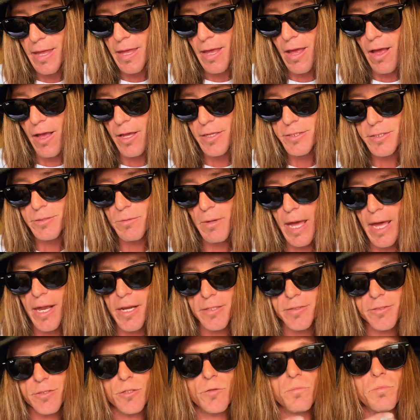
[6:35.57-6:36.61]
also how to
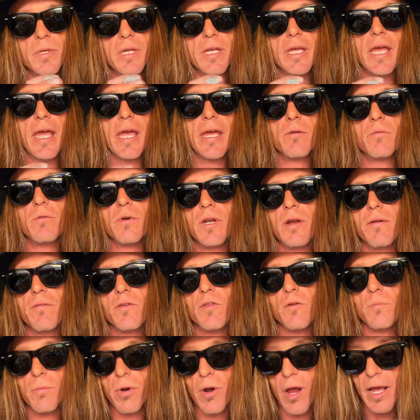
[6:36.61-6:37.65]
duplicate whatever
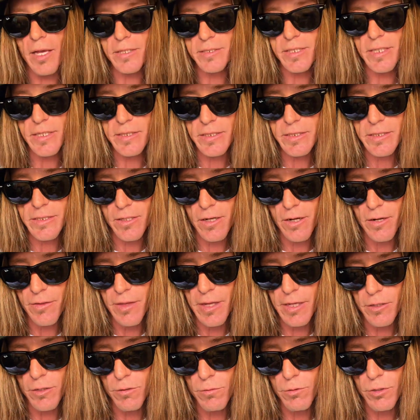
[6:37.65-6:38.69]
the processes are
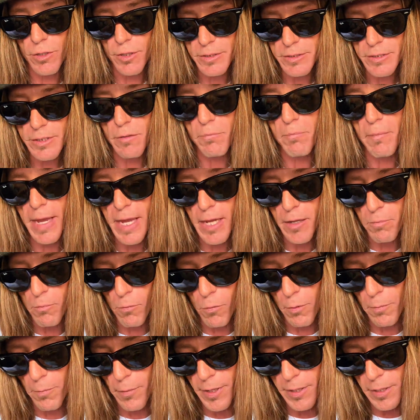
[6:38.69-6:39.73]
that you learn to make
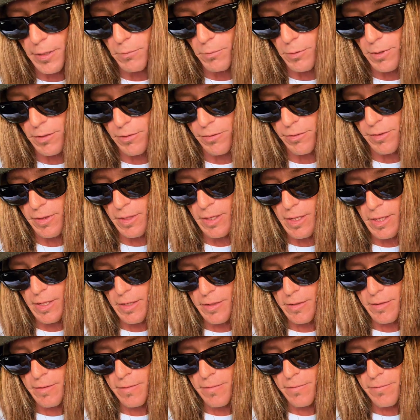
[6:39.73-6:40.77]
more money with.
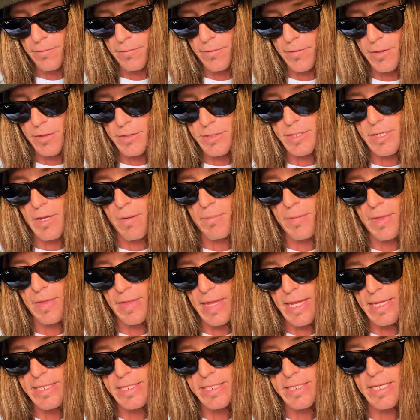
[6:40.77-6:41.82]
There's something
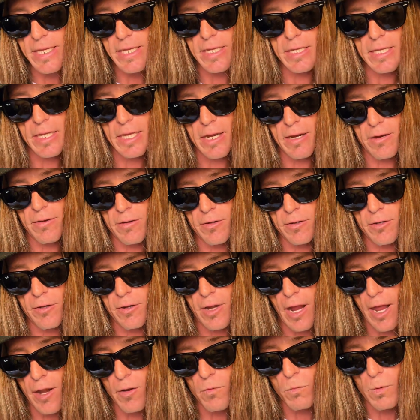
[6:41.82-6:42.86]
that's sitting there. You're
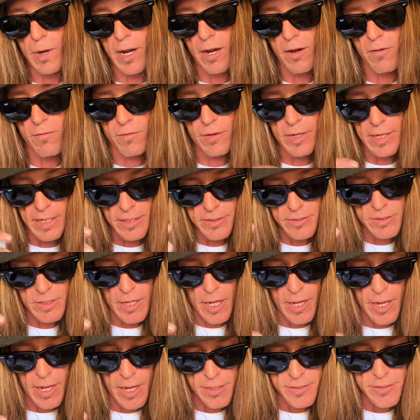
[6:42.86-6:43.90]
not aware of it.
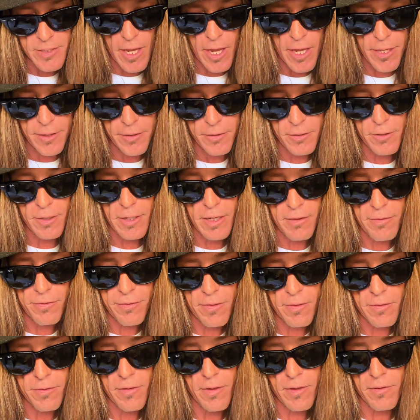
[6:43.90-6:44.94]
It's underneath
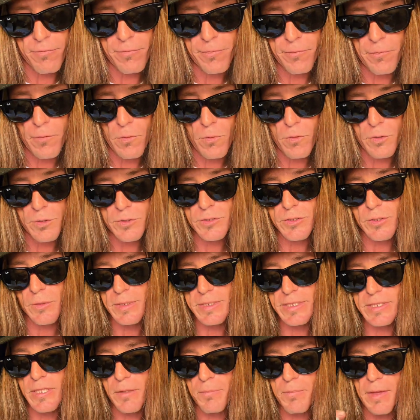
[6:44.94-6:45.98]
the Fool. So
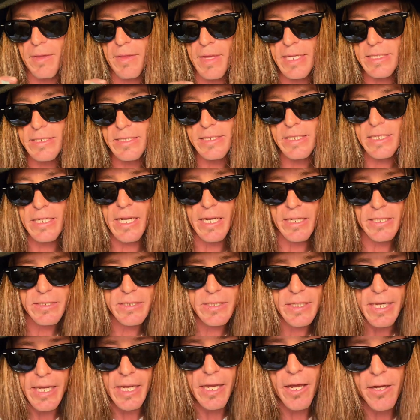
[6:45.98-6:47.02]
it's something that's
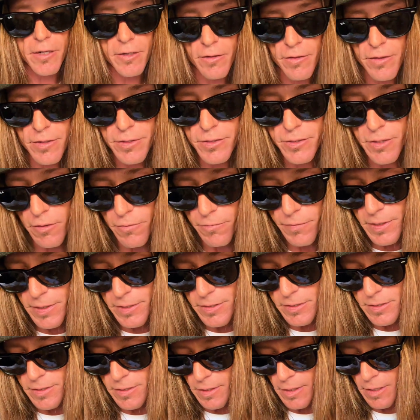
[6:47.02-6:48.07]
sitting under the
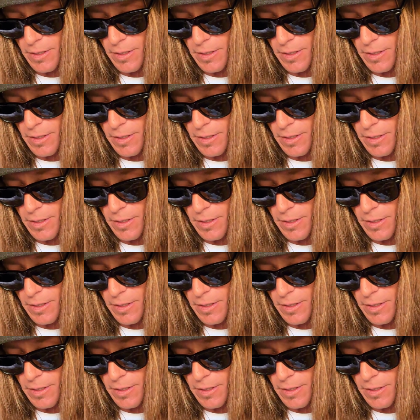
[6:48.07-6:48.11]
surface.